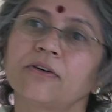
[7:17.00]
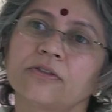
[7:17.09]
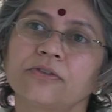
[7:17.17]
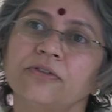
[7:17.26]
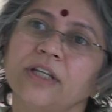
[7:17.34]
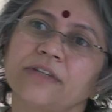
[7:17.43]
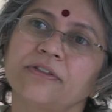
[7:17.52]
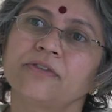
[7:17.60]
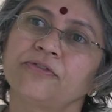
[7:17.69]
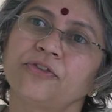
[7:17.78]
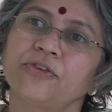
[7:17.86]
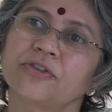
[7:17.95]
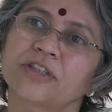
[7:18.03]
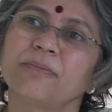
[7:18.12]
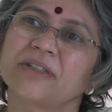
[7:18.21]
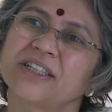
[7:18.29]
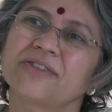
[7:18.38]
also never force
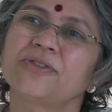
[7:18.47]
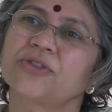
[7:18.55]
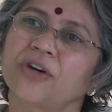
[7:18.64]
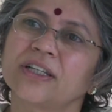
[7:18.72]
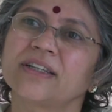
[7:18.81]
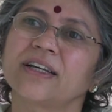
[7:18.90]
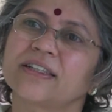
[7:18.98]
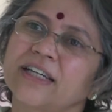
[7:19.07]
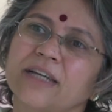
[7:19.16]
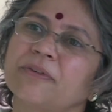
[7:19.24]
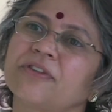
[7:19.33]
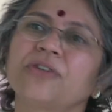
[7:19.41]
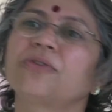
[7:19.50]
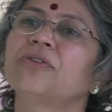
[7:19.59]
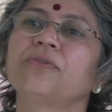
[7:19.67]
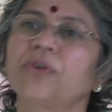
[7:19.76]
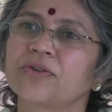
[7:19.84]
somebody to join in that game if they
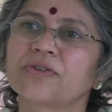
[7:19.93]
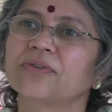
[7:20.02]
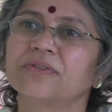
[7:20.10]
don't want to.